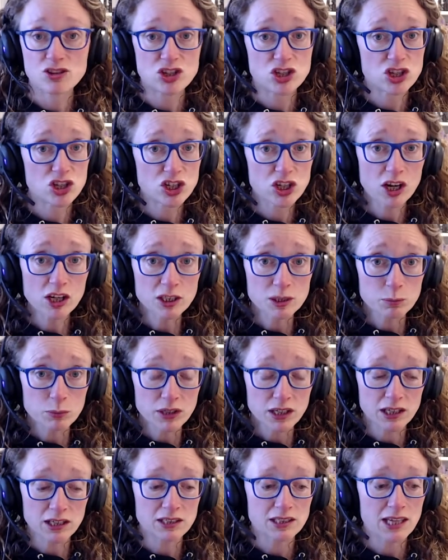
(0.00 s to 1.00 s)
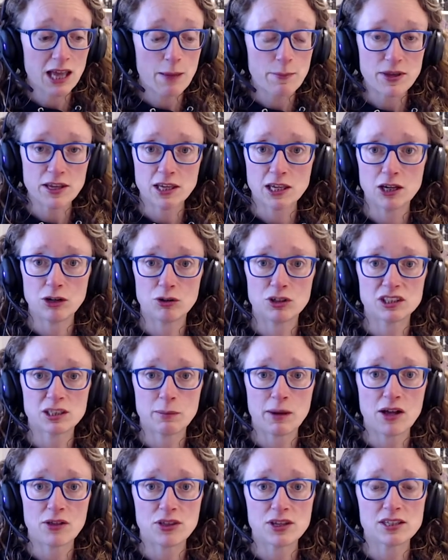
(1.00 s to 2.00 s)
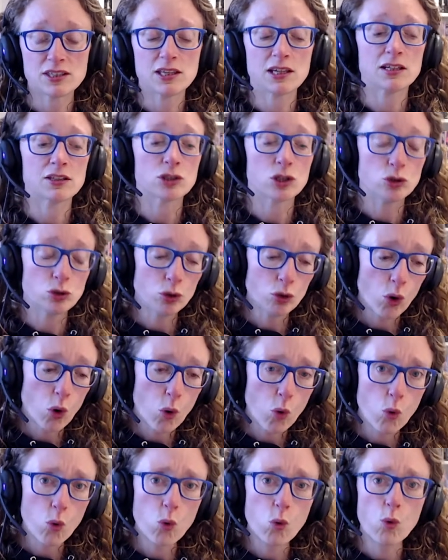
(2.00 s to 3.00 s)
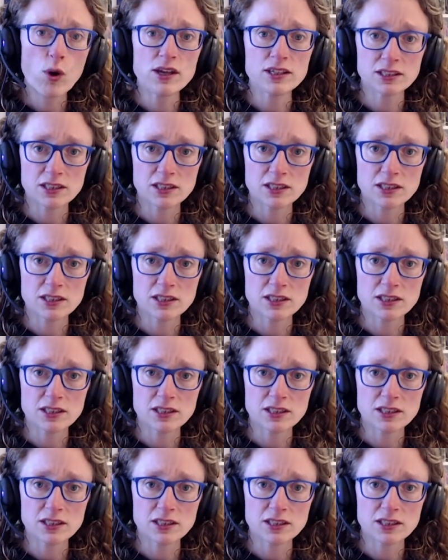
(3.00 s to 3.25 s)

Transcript: just beginning to get a bit curious about these things and not always